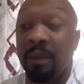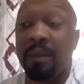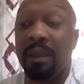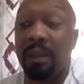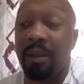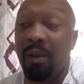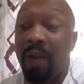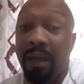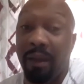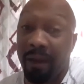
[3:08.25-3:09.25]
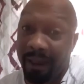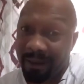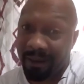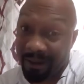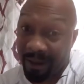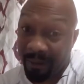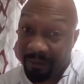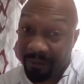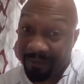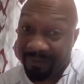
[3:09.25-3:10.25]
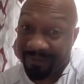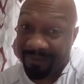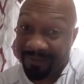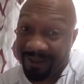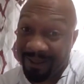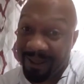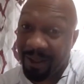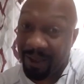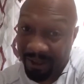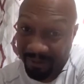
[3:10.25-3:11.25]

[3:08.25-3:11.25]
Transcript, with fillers: then he'll add all that other stuff to you.